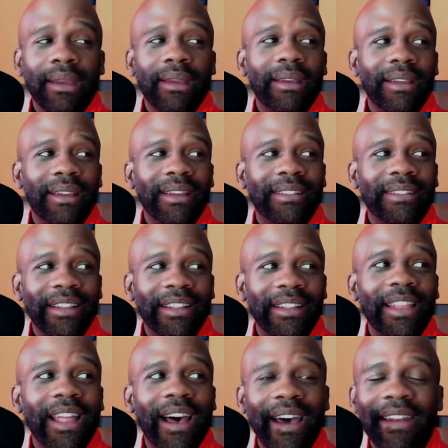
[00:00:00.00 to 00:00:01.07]
that's a
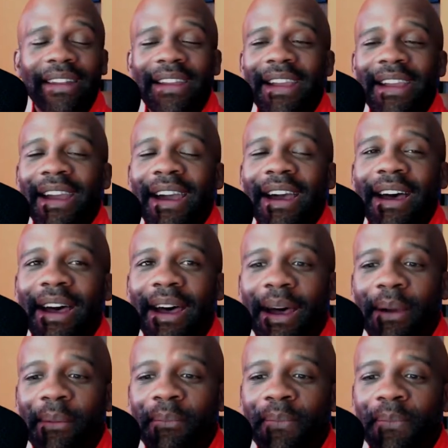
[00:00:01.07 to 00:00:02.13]
lot.
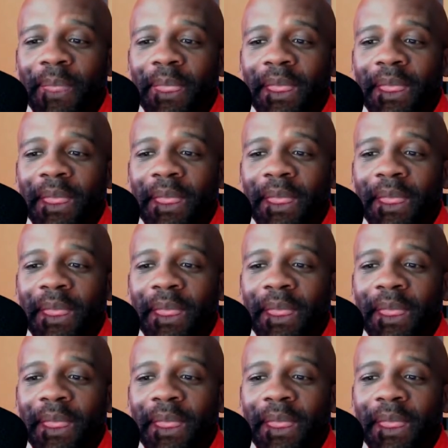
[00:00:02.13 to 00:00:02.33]
Um,